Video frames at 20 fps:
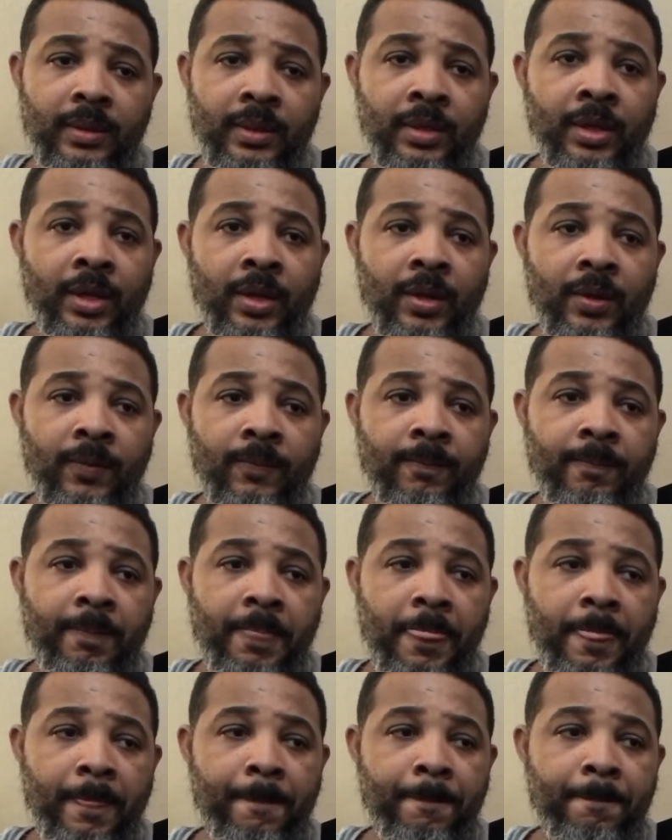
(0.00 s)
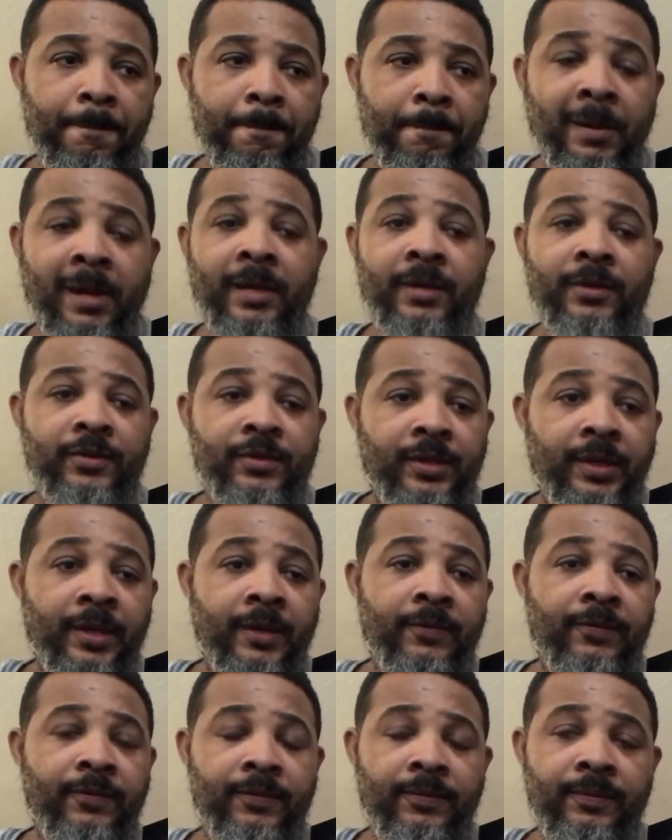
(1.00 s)

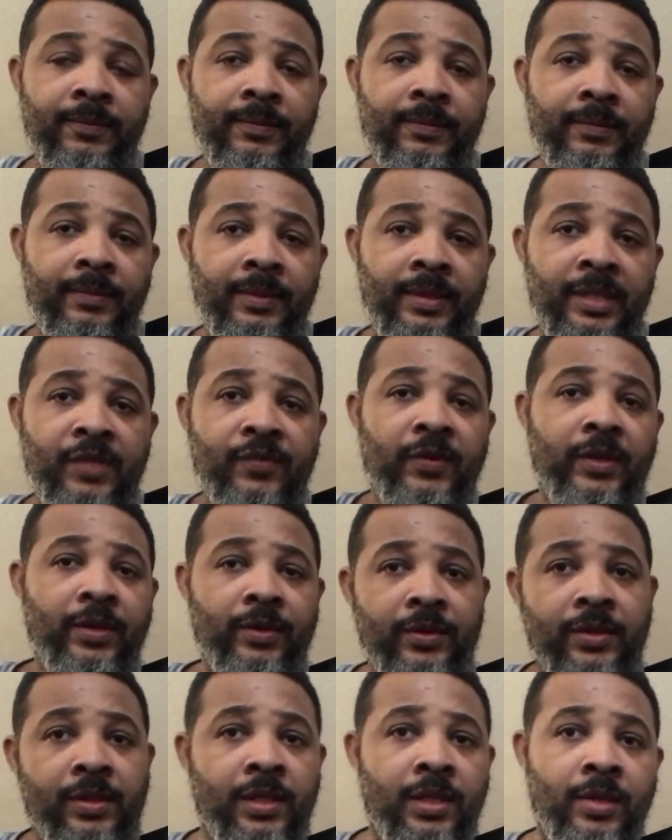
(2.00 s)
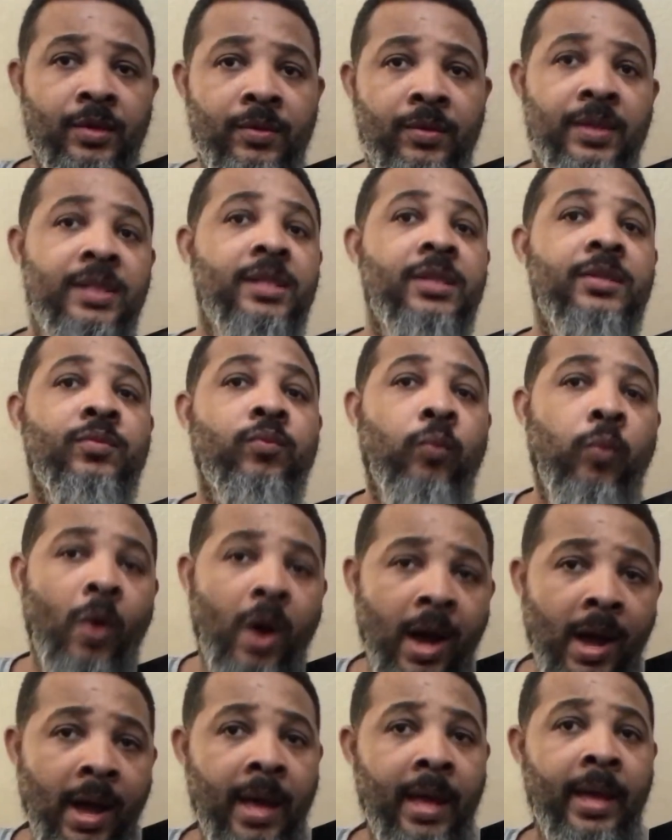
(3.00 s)
Microsoft, this video is to you. This is
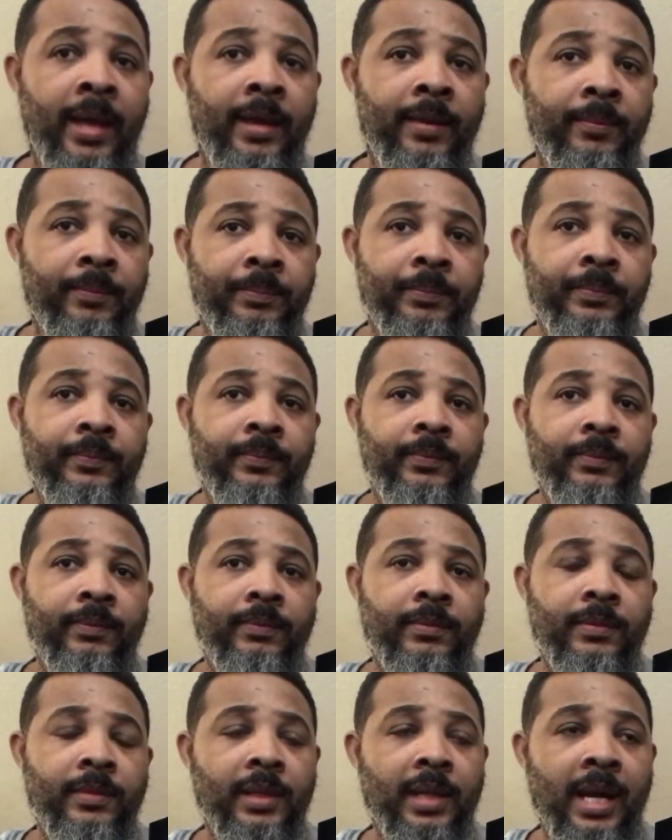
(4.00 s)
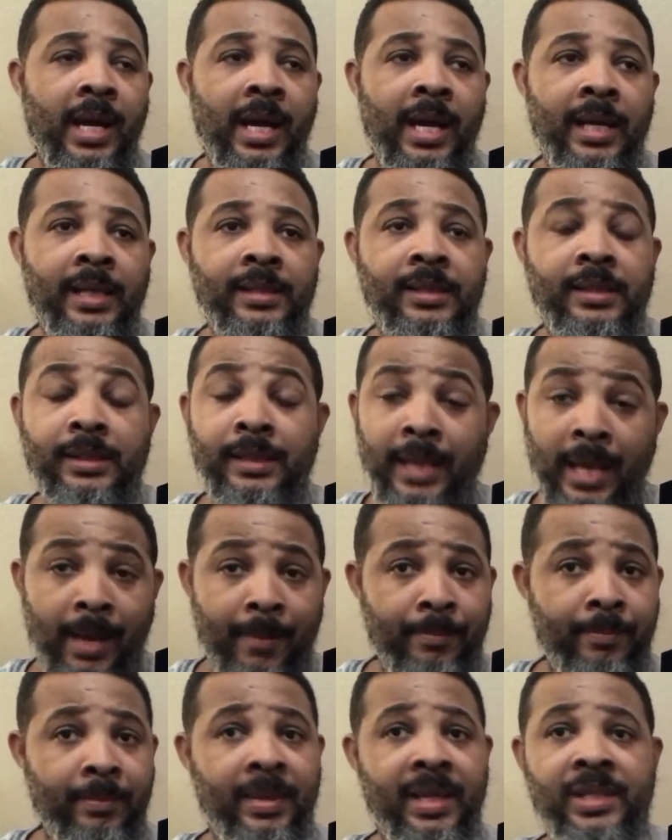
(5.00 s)
why I
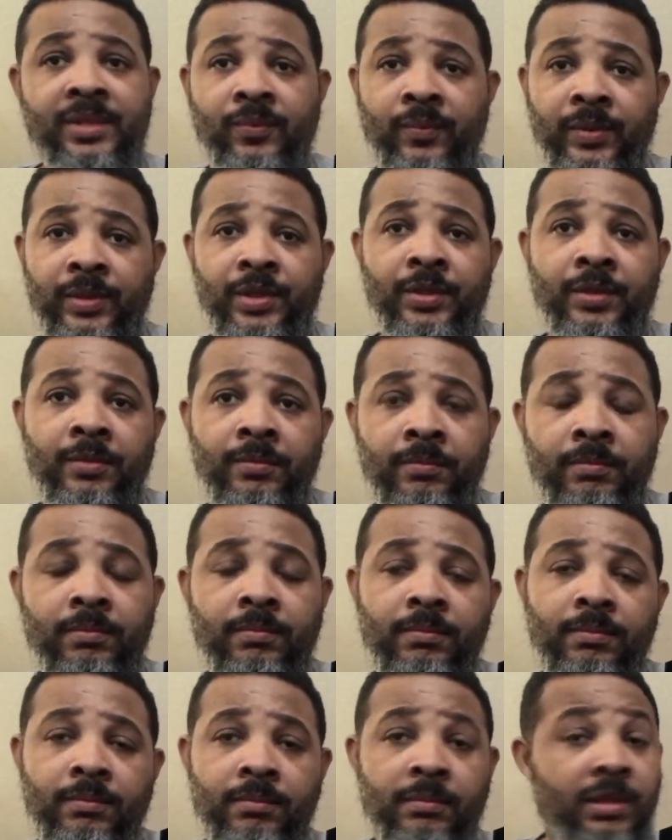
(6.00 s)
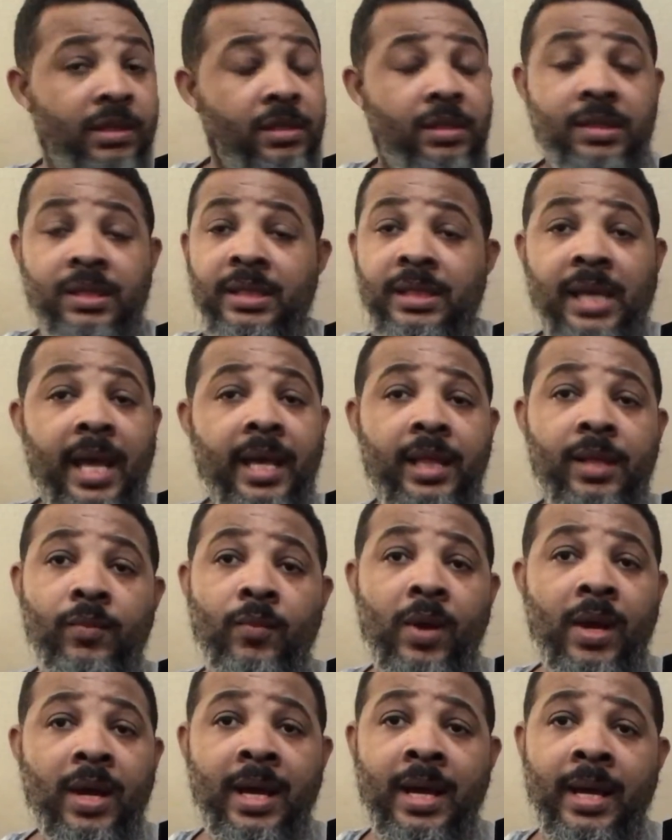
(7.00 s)
stopped messing with you. This is exactly
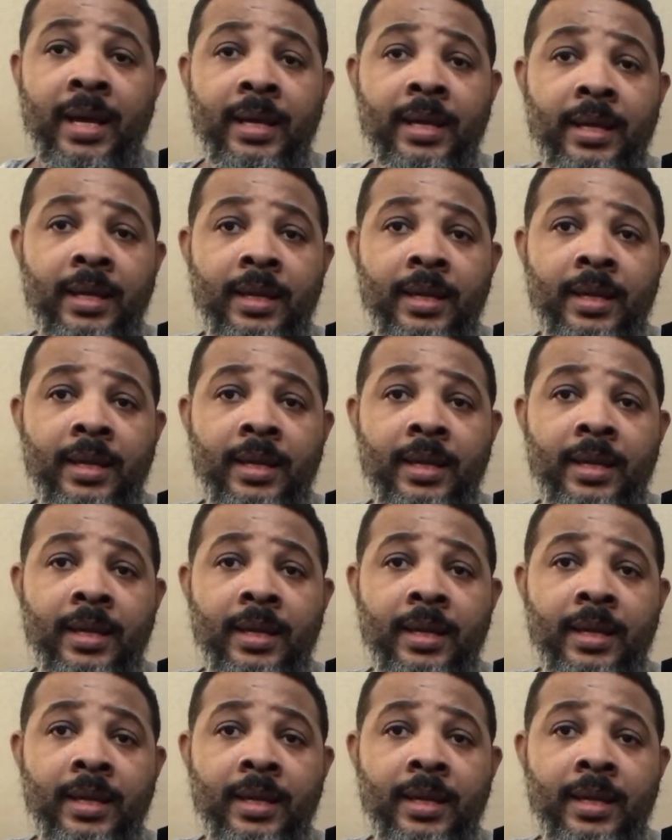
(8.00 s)
why.